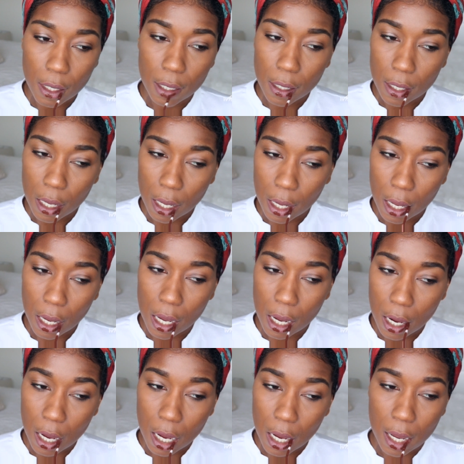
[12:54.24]
just to try to make
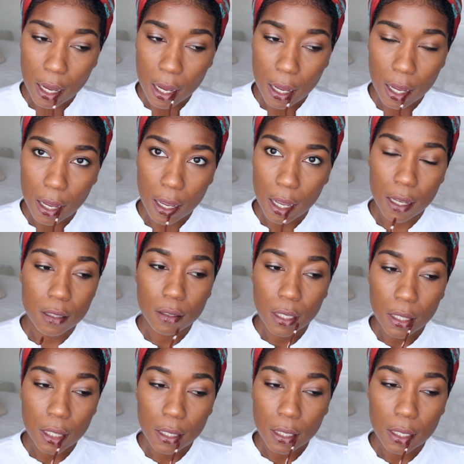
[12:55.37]
it so
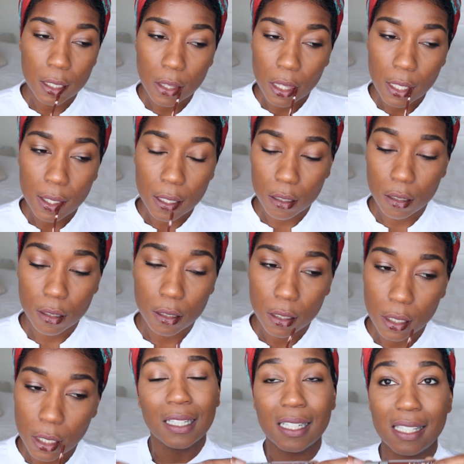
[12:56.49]
it's not as dry
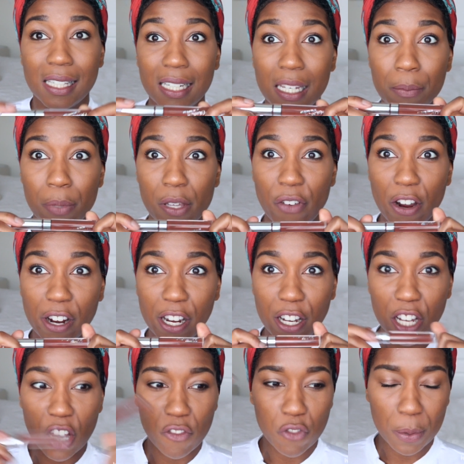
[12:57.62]
because it can be very
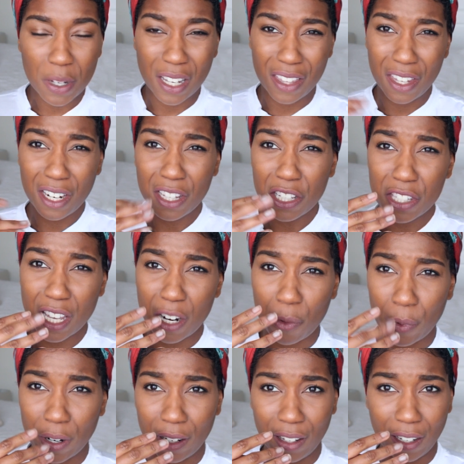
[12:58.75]
uncomfortable. And then it looks kind of
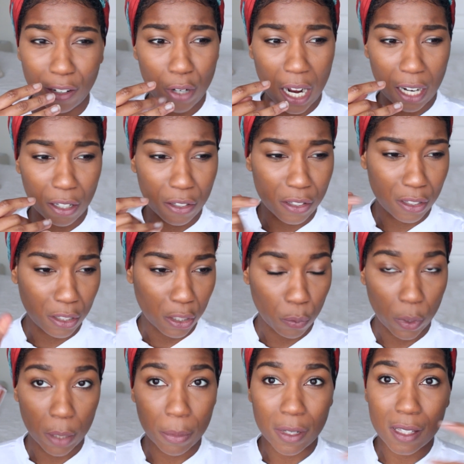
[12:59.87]
weird, like crackles and looks
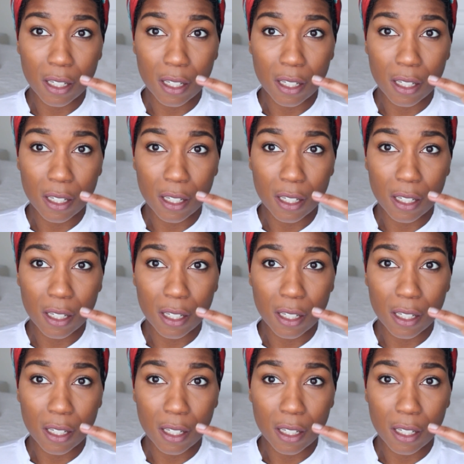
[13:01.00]
weird, but it's